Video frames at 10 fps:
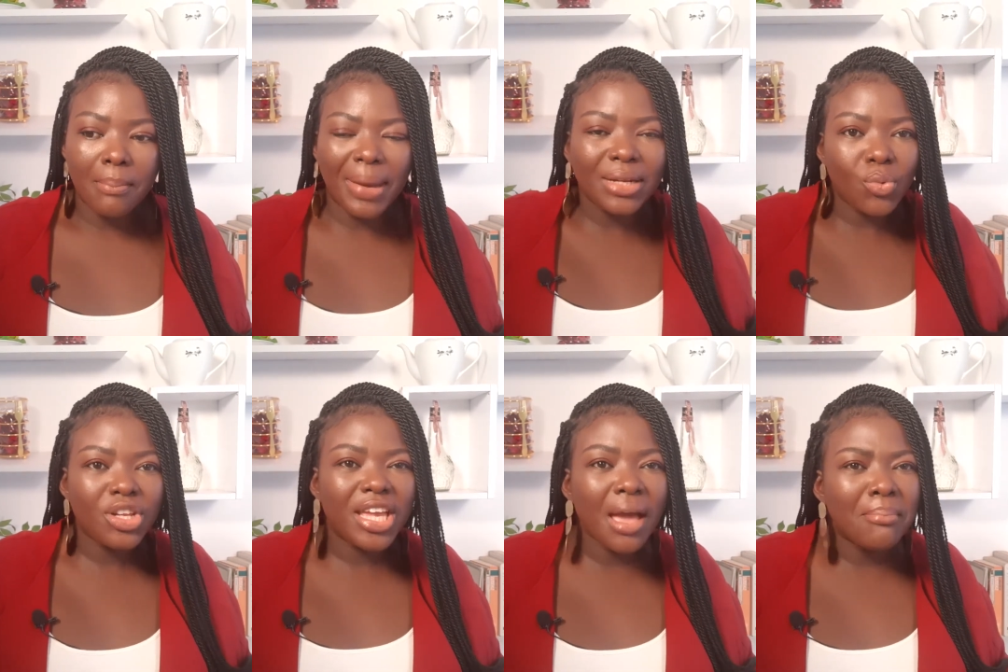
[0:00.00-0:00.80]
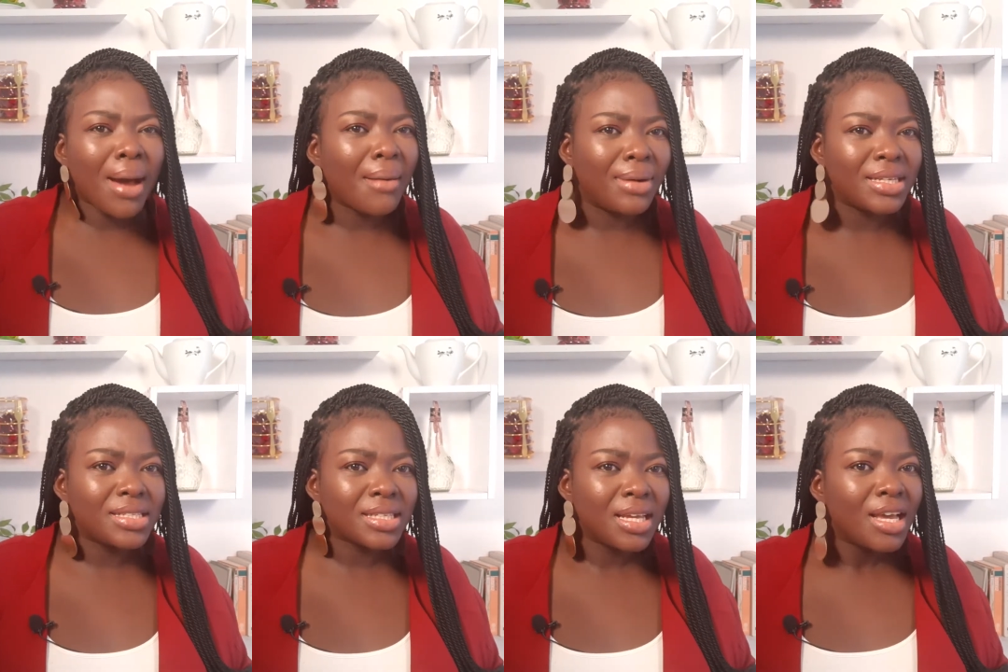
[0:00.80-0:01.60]
But when you get
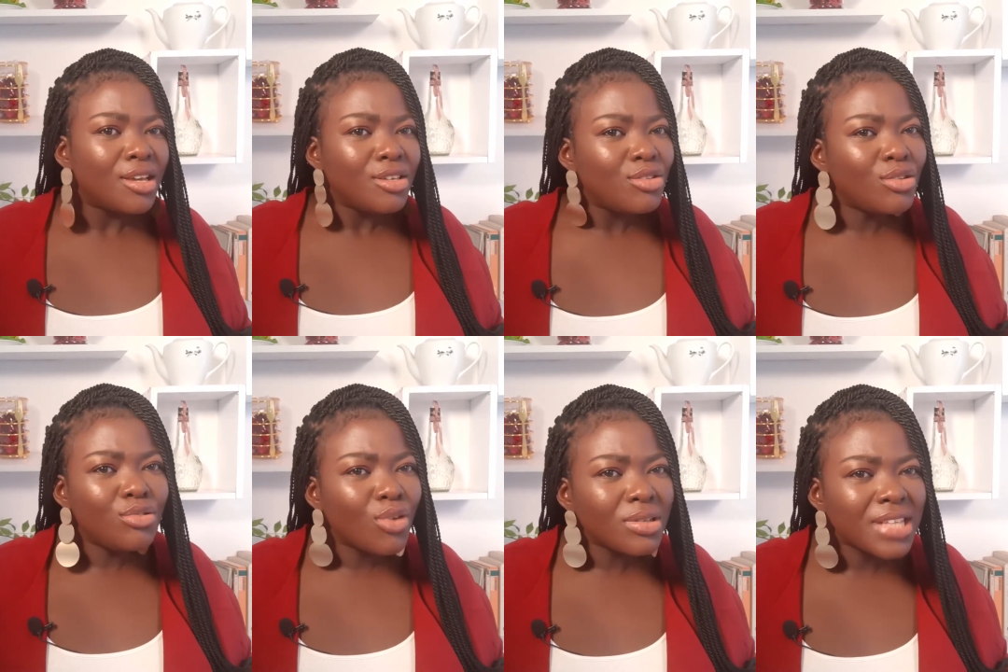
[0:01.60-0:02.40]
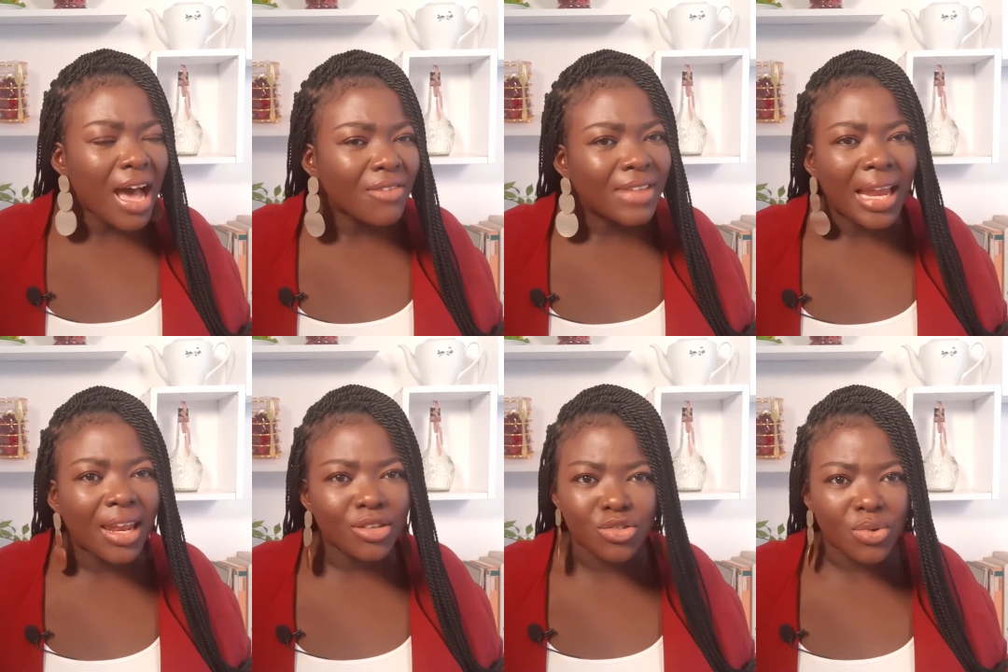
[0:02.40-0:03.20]
married, you don't have that
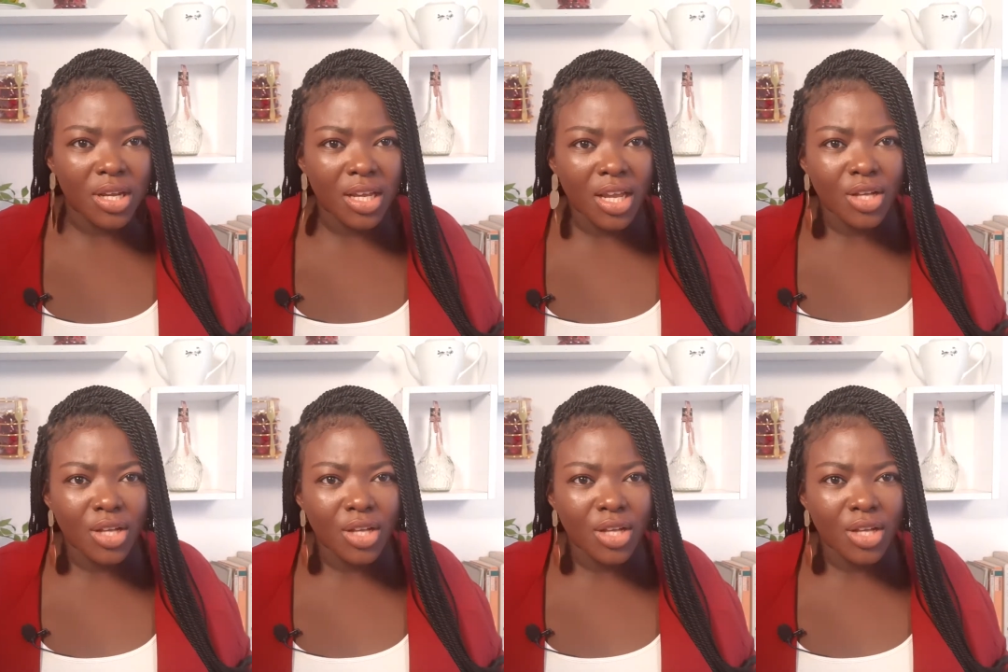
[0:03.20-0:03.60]
luxury